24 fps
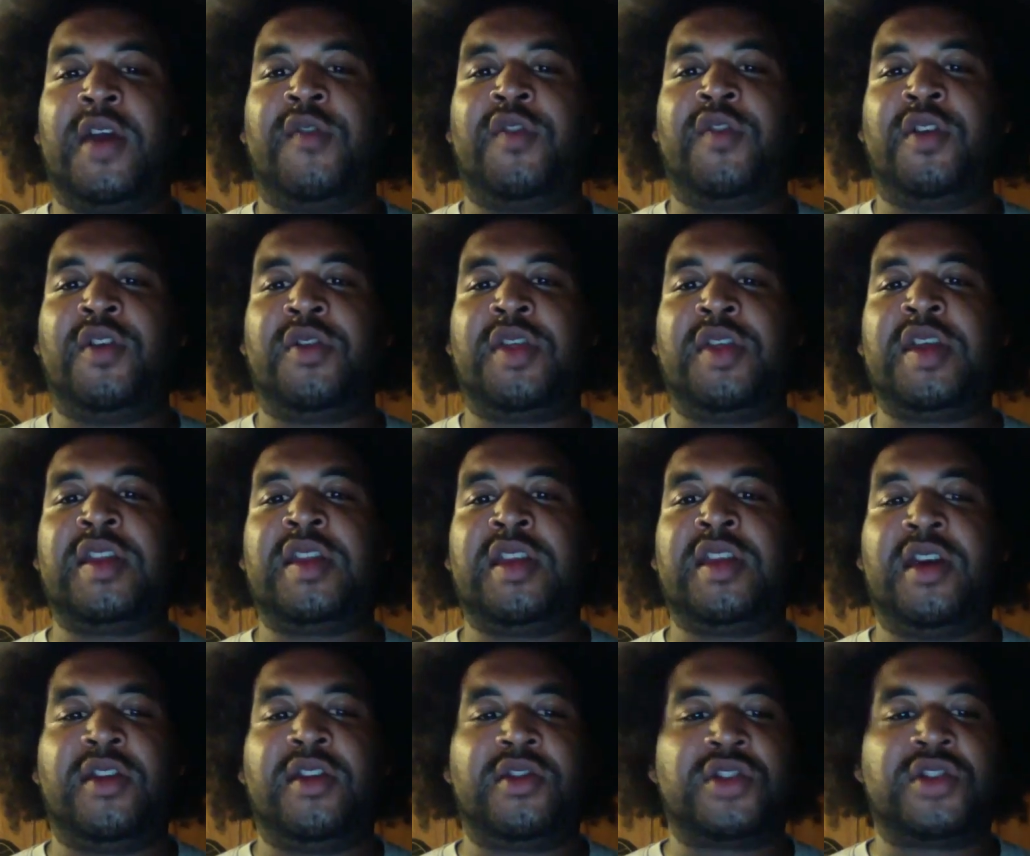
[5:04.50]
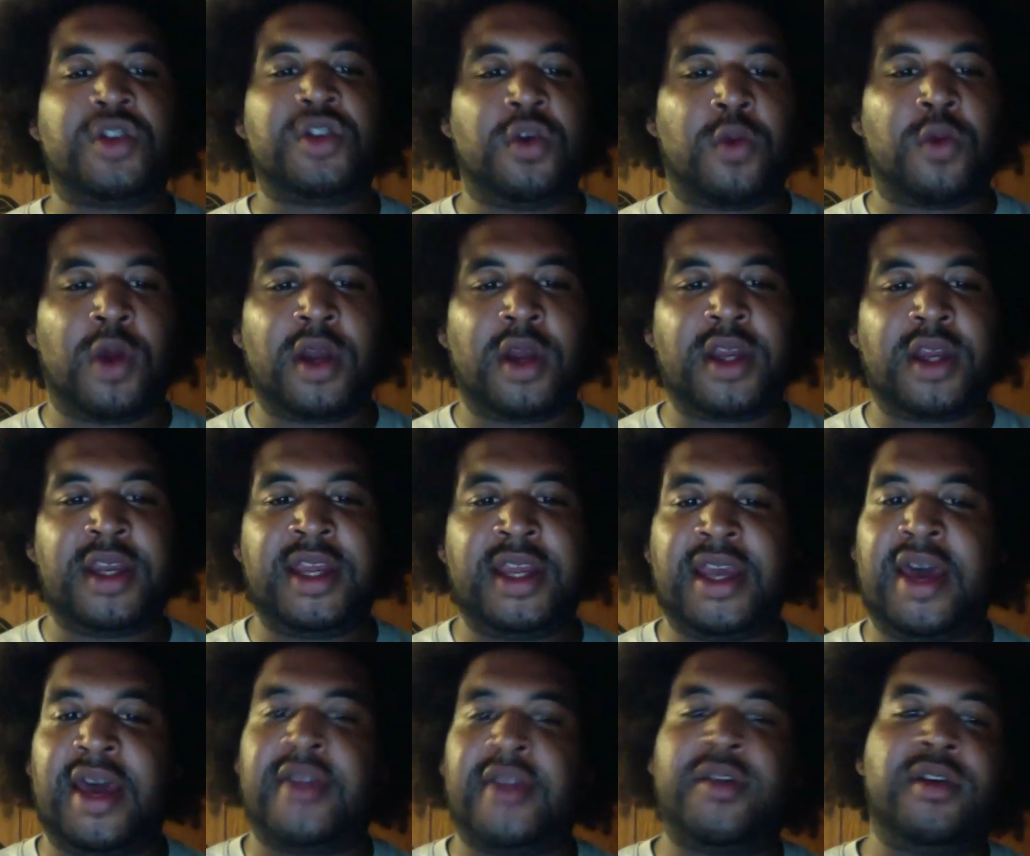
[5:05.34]
you think the other two are working
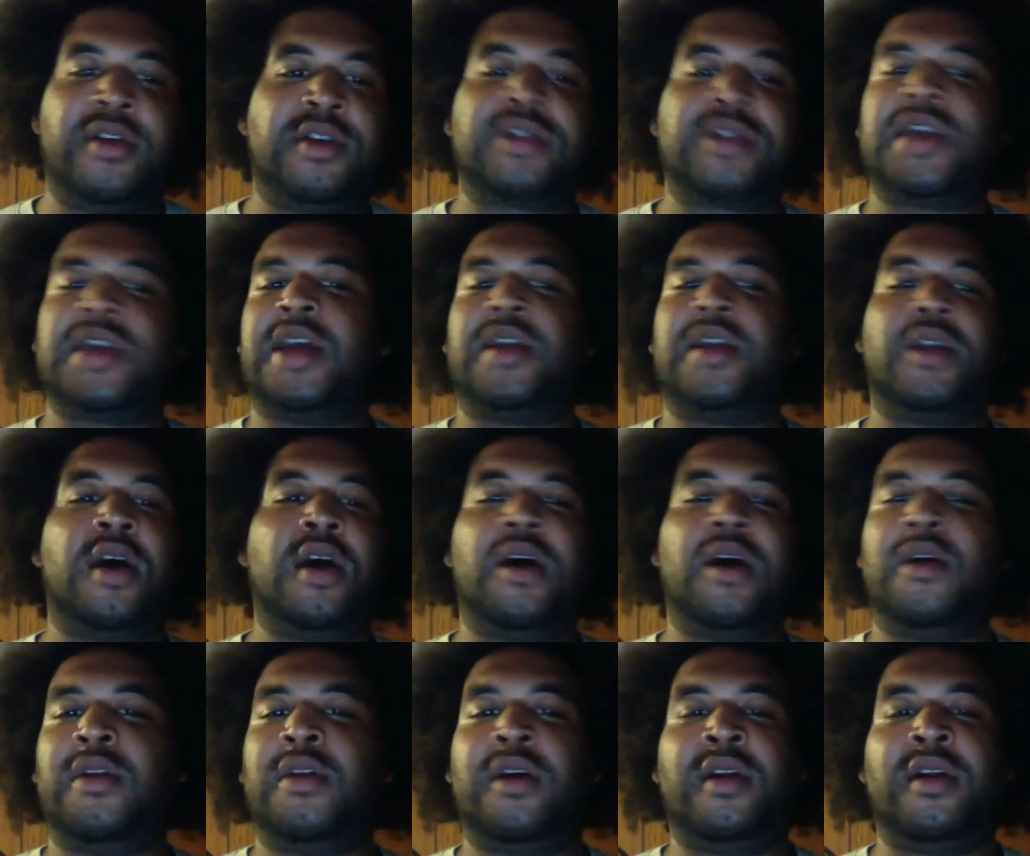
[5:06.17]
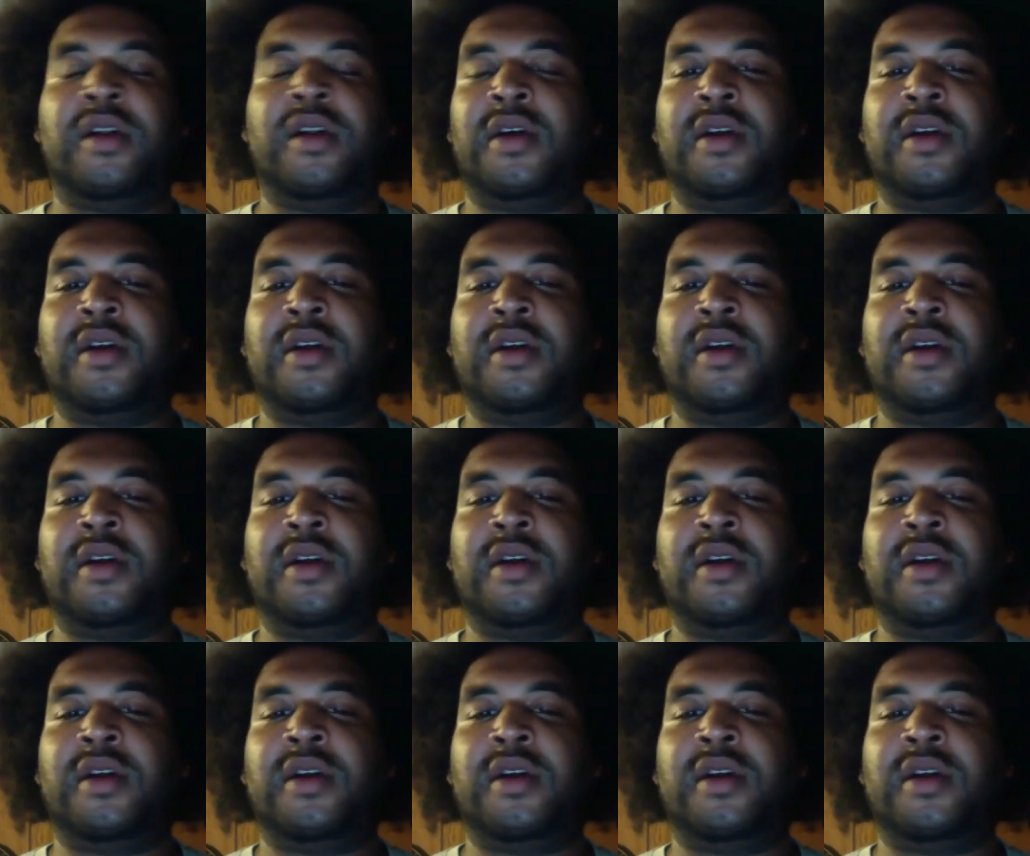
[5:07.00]
together, he was like, no, no, no.